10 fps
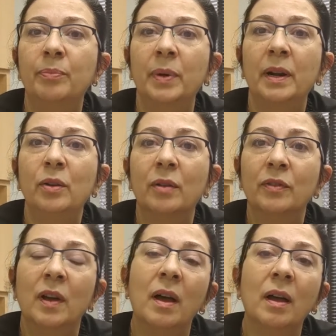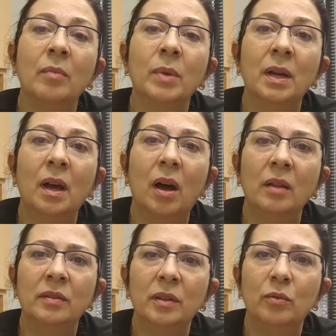period of time
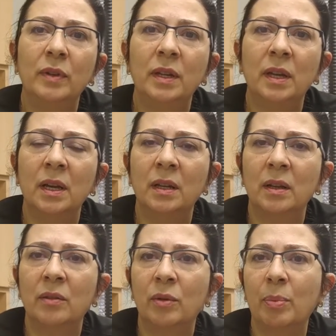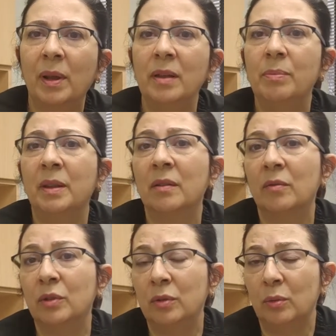until we get a replacement of
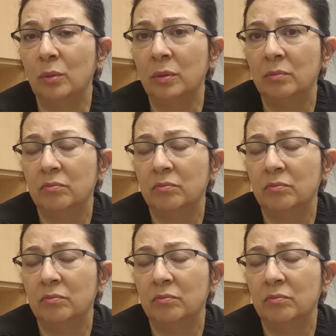a tooth,